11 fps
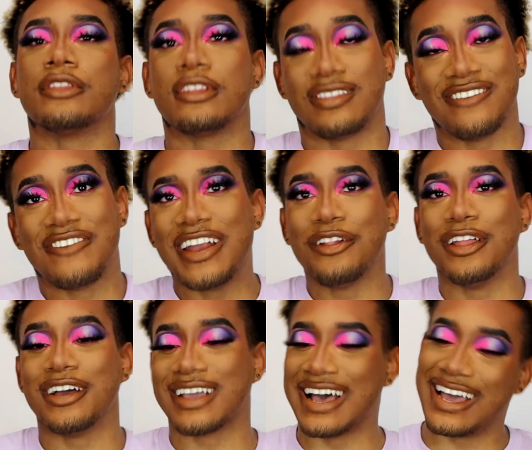this is the final
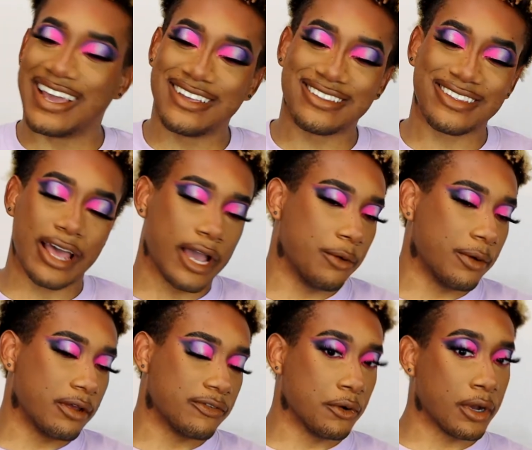look, guys. I
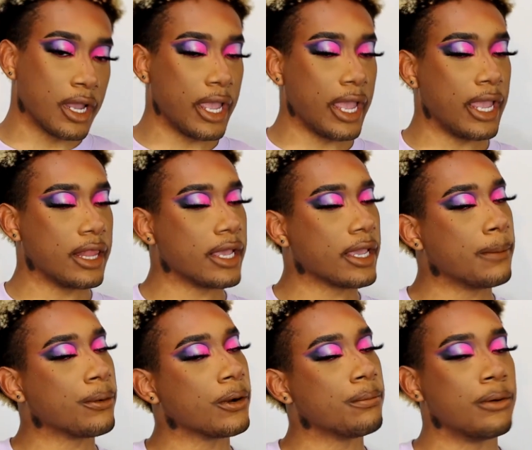went for a
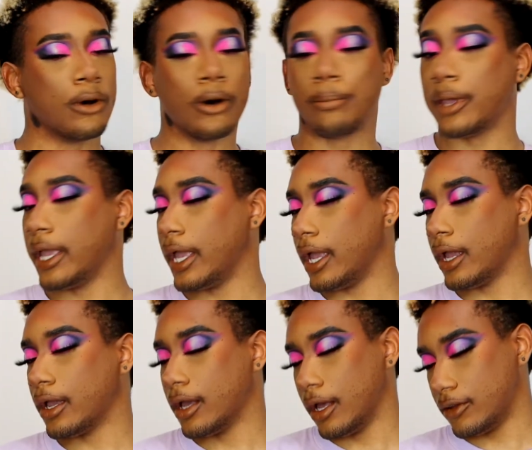purple
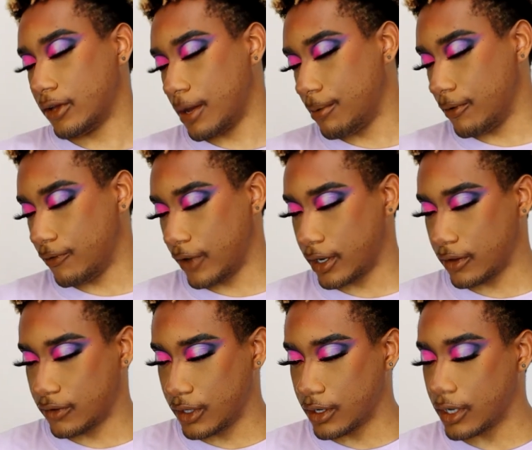pink type of
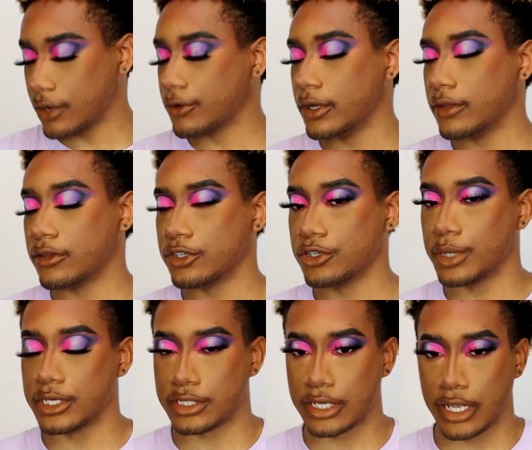fantasy cut crease
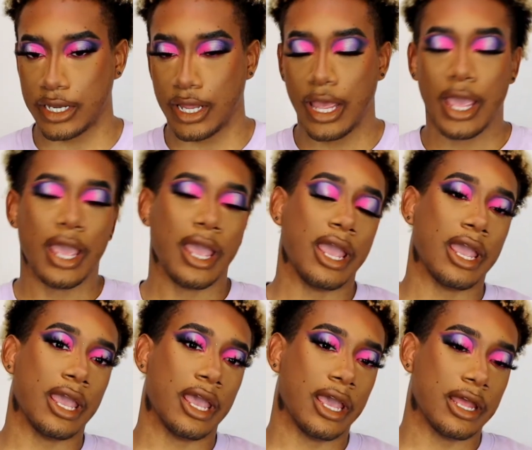situation.
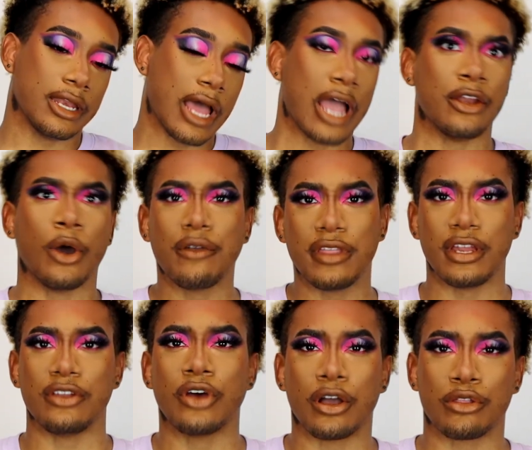And I know I really
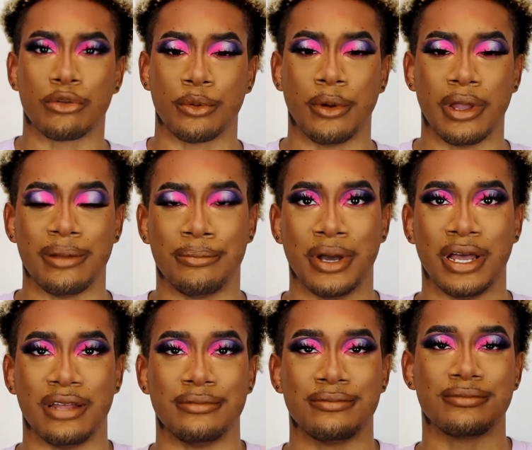didn't talk through it,
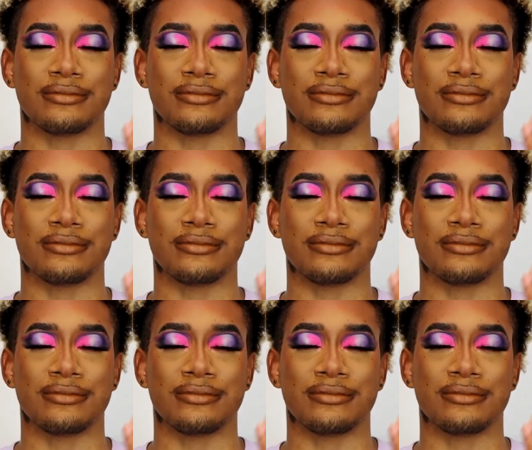but